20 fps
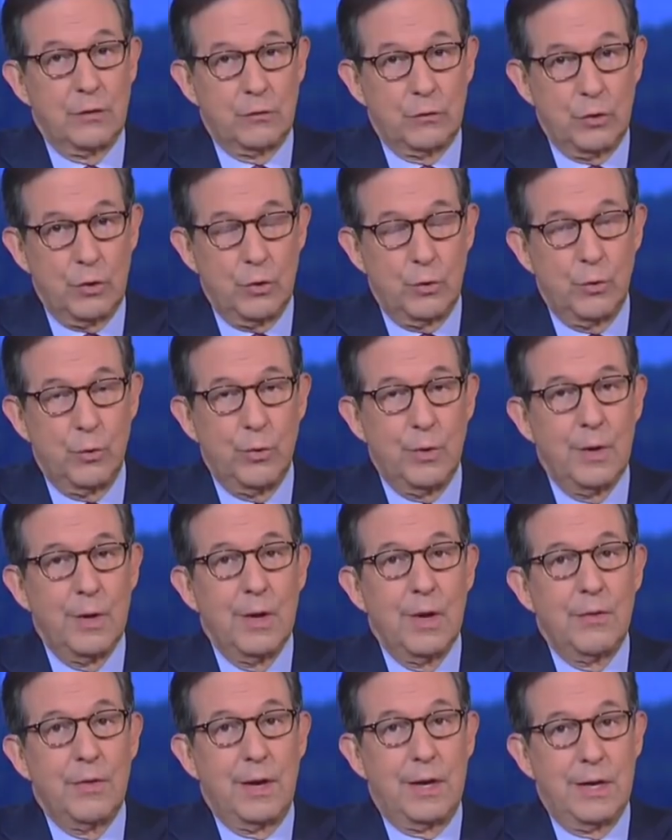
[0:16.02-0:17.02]
two,
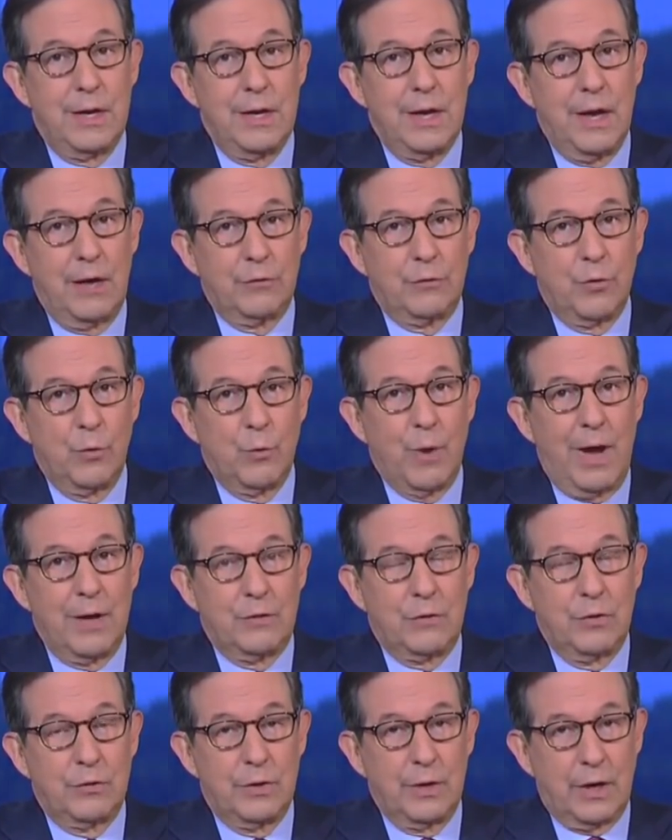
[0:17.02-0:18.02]
that he has the
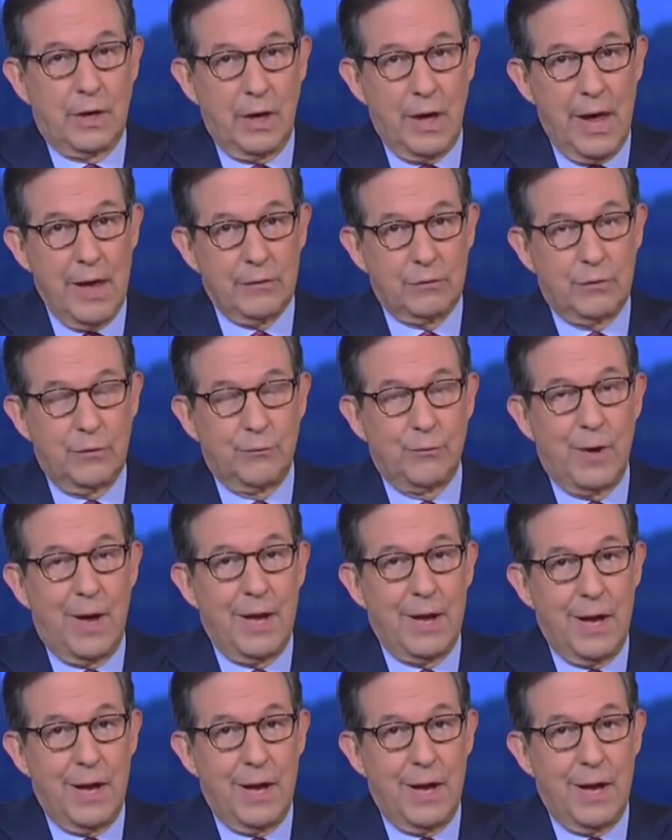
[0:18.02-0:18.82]
right to declassify